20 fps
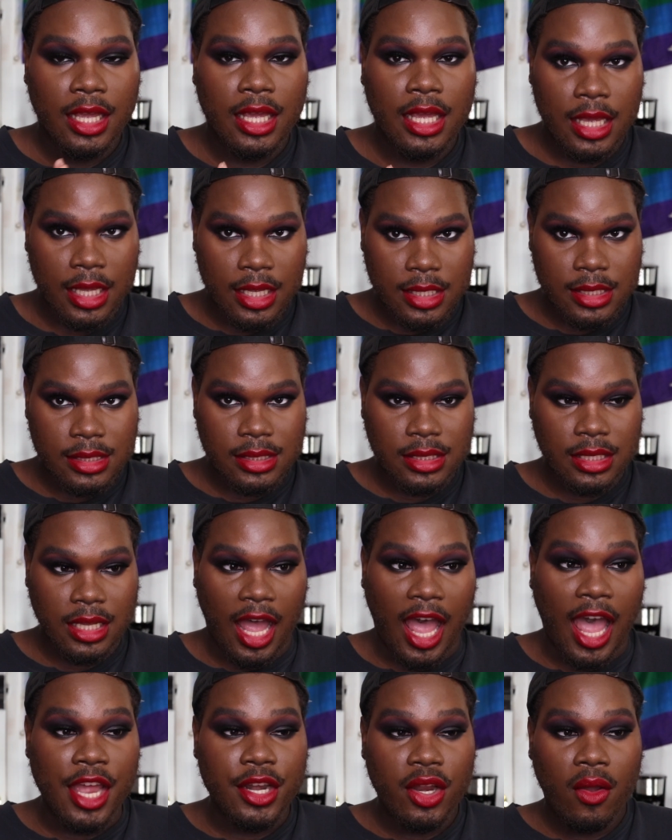is,
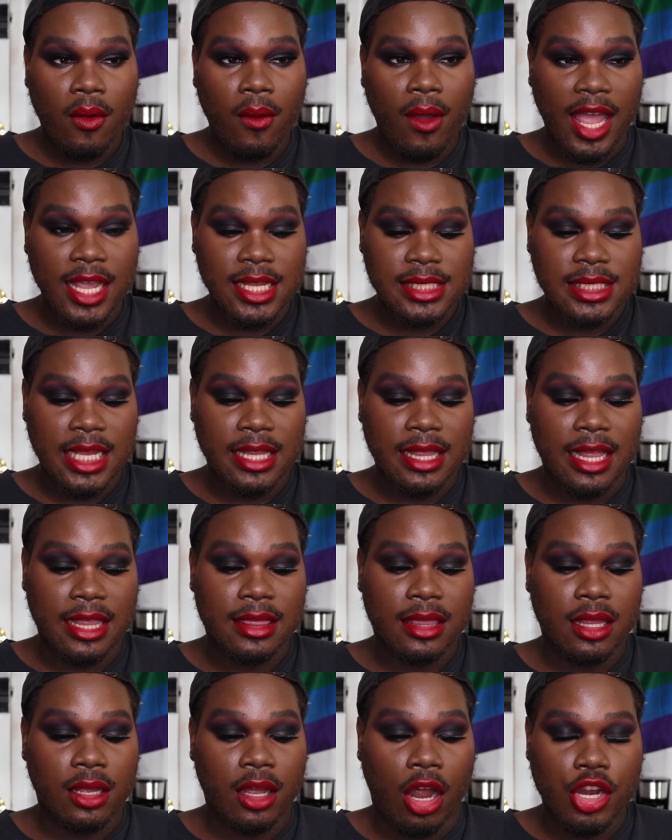I know I said
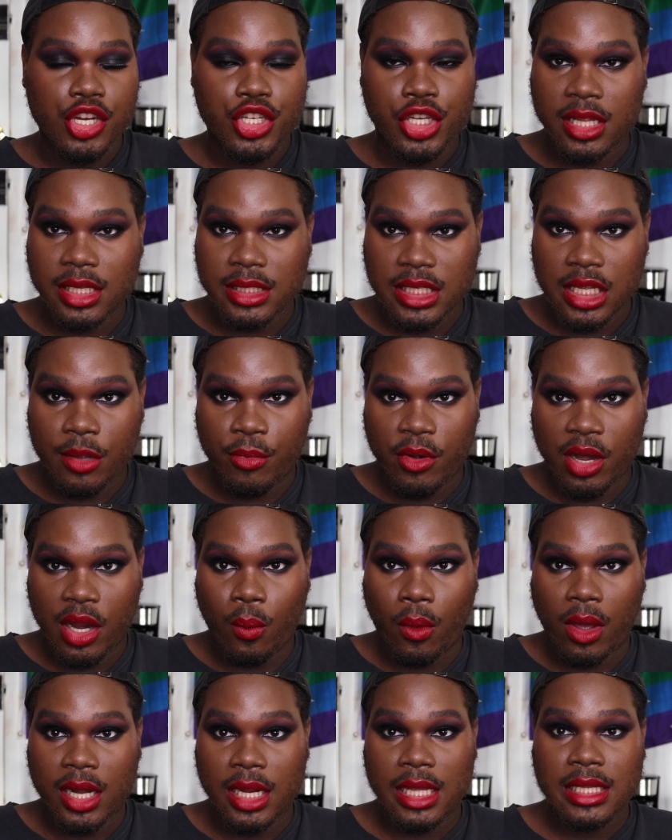that the Charlotte Tilbury
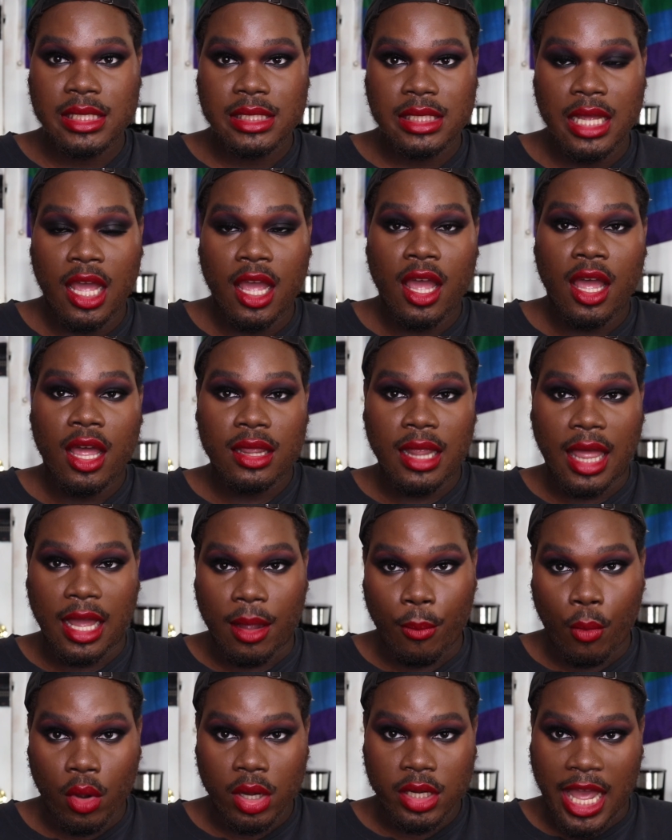one is like a
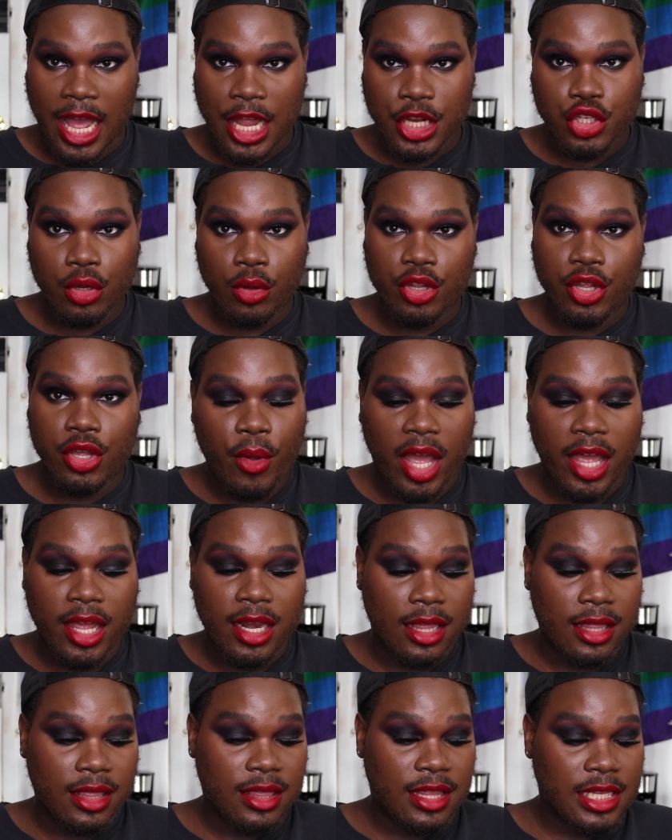more natural,
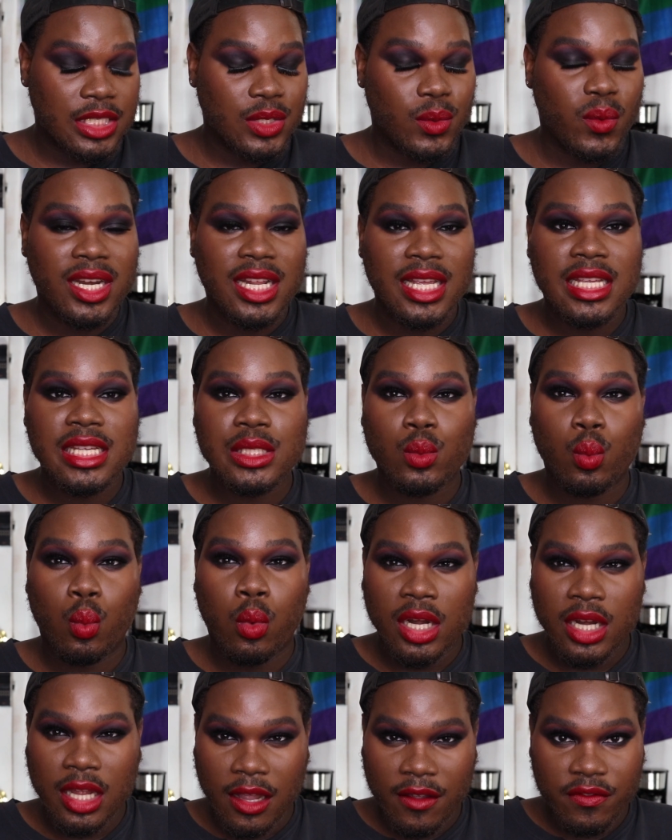but this one is
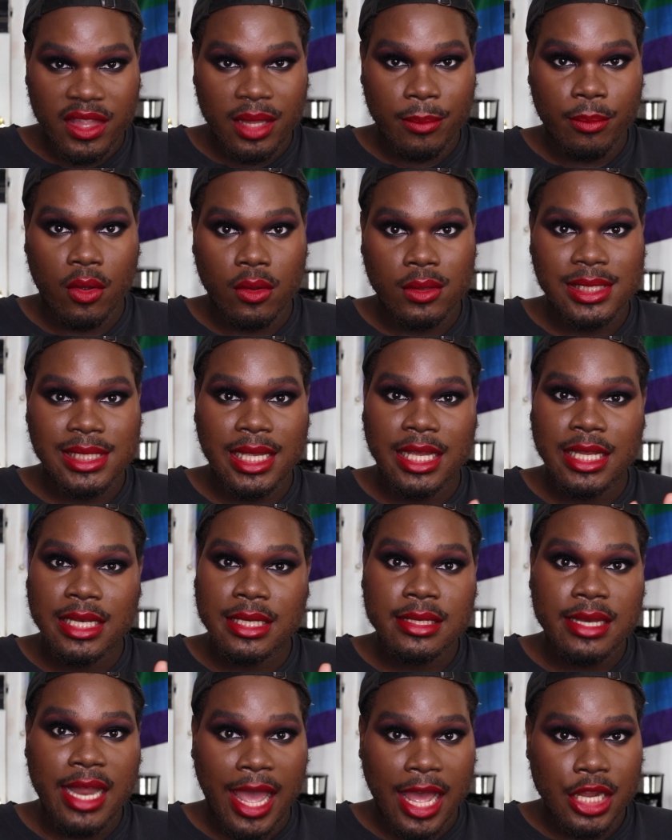one of the most
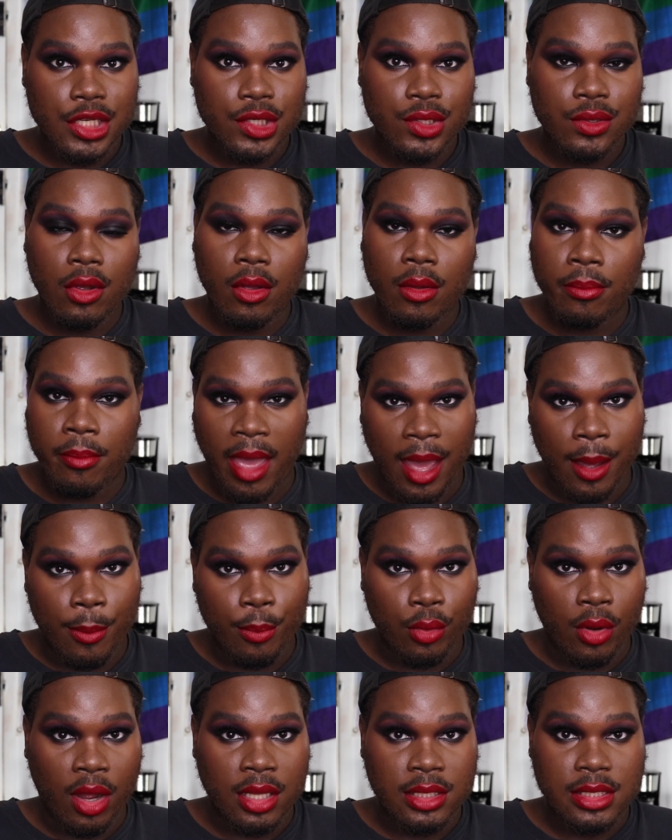natural matte
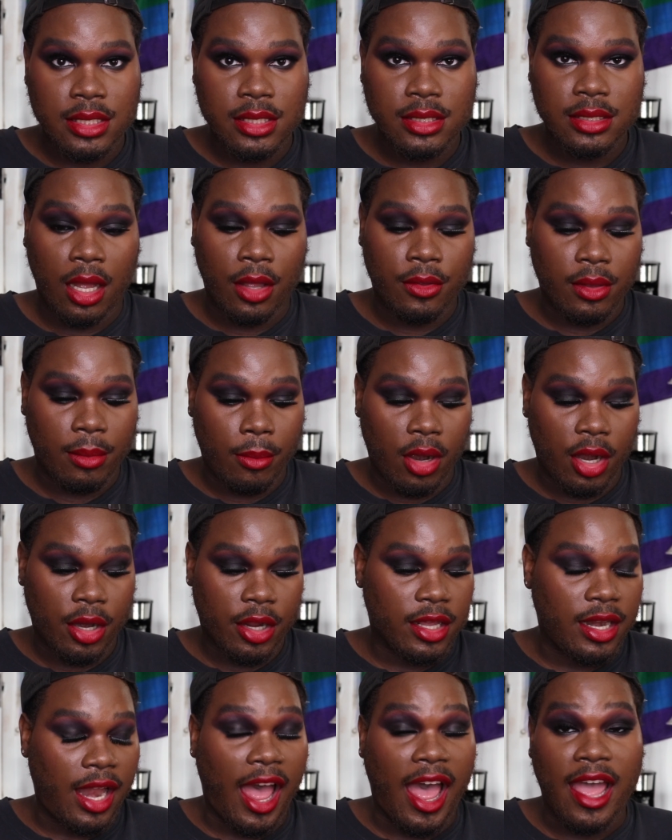bronzers on the
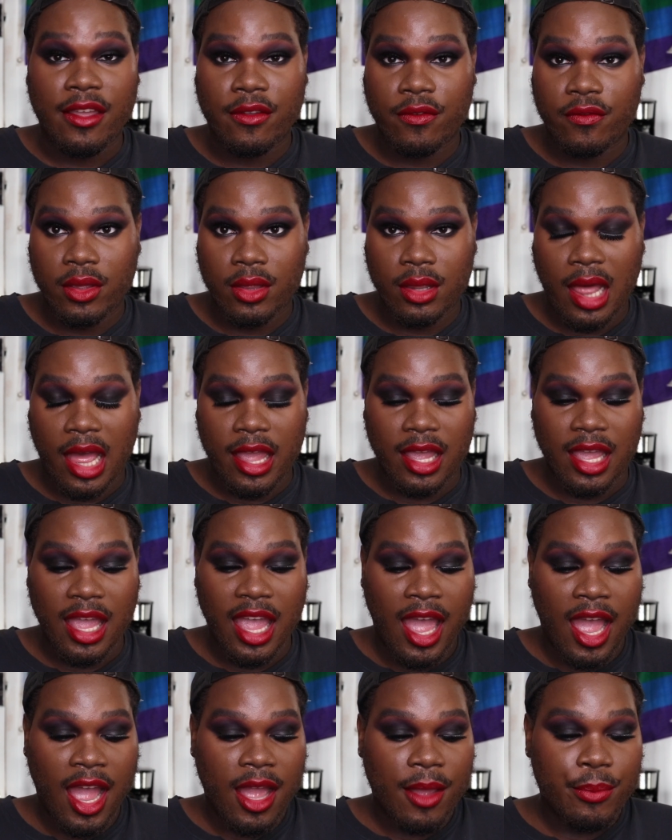market, I feel like,
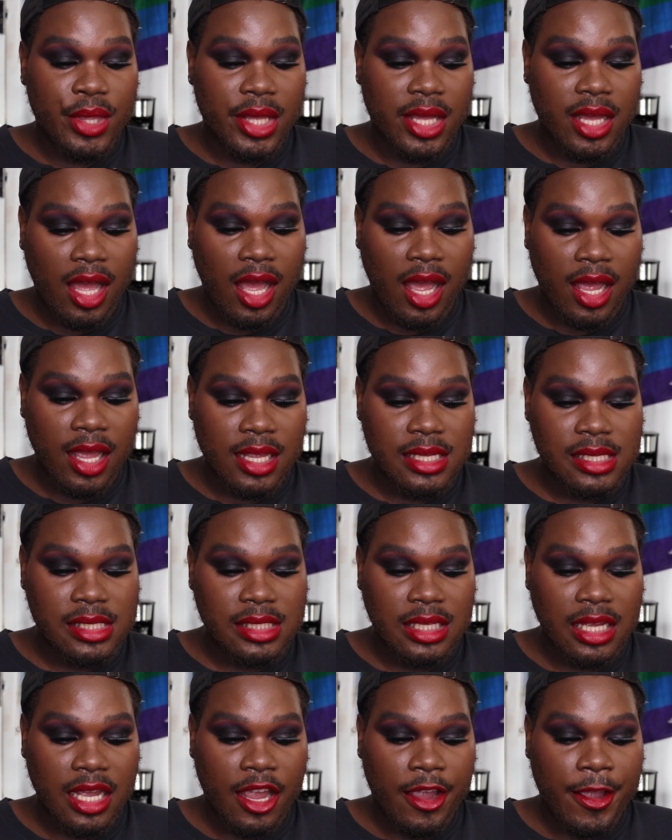because